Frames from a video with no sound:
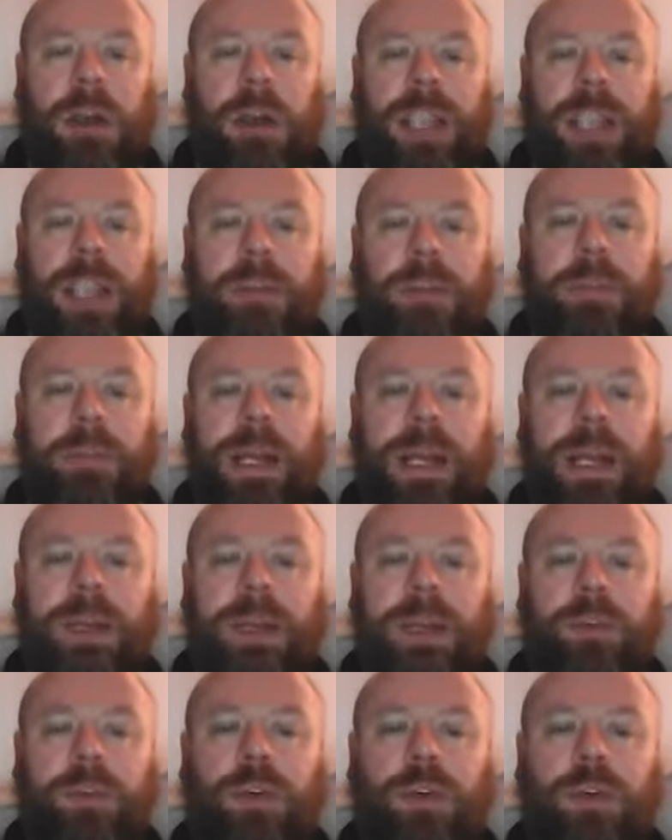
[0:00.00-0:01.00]
Now, as we play
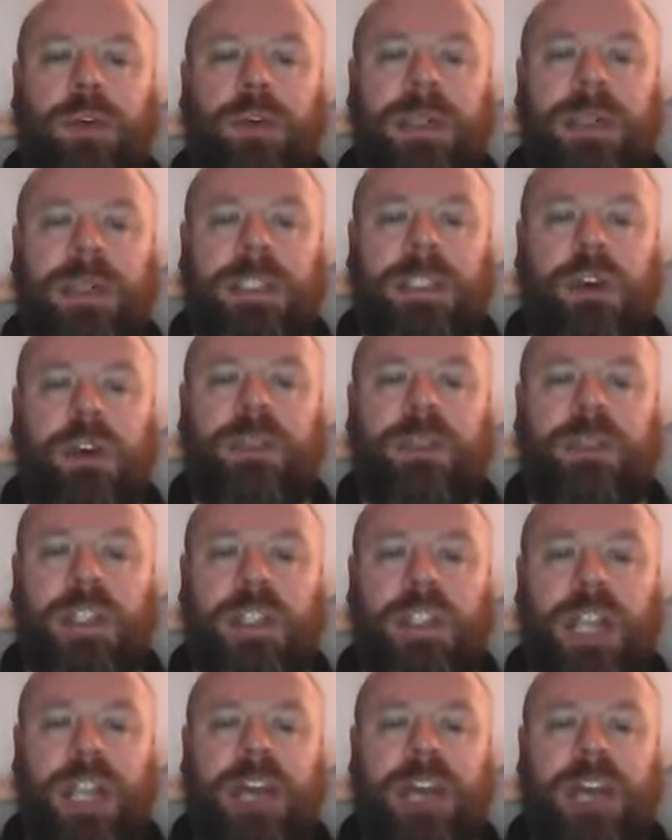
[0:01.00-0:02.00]
through, this is off the
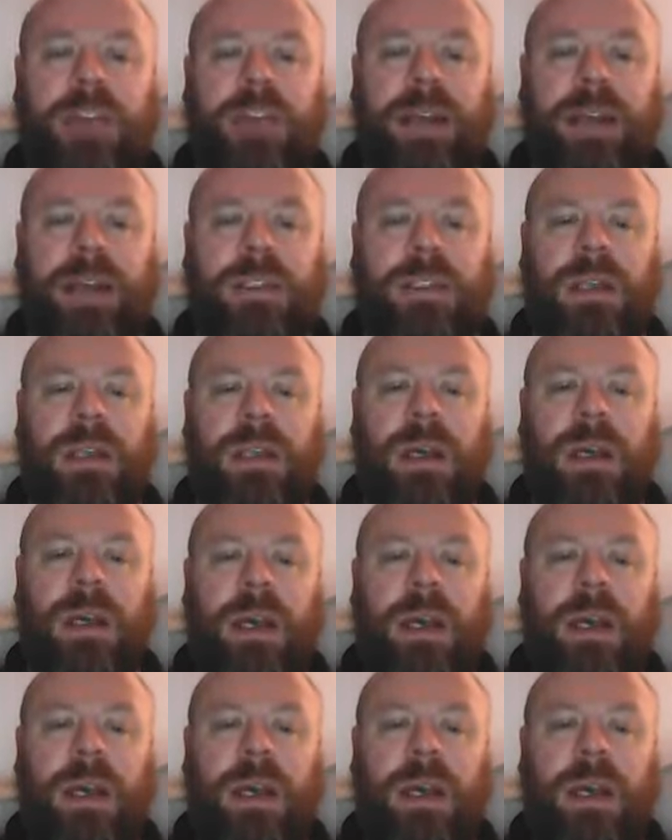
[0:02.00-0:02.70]
GFS.